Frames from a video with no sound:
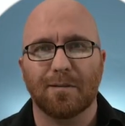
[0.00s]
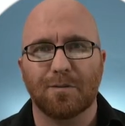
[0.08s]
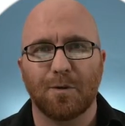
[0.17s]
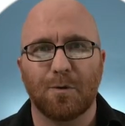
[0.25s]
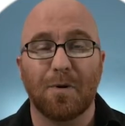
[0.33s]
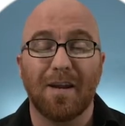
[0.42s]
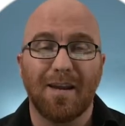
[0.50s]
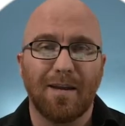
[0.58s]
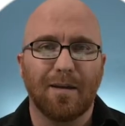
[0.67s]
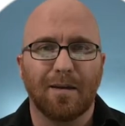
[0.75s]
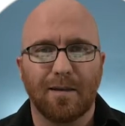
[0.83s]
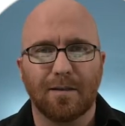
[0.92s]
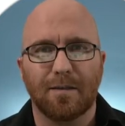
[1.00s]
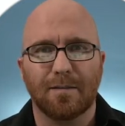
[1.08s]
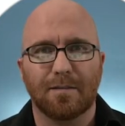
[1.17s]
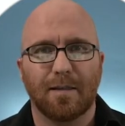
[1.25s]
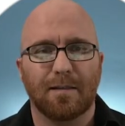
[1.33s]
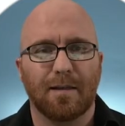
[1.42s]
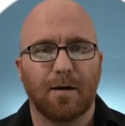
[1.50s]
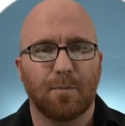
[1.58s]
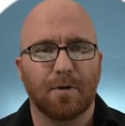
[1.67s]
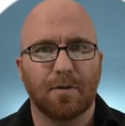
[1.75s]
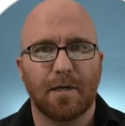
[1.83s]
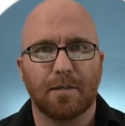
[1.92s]
So it does take the output
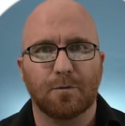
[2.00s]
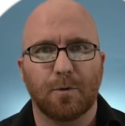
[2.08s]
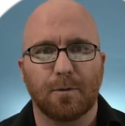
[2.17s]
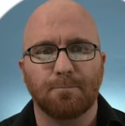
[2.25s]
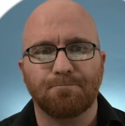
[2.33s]
of that as well.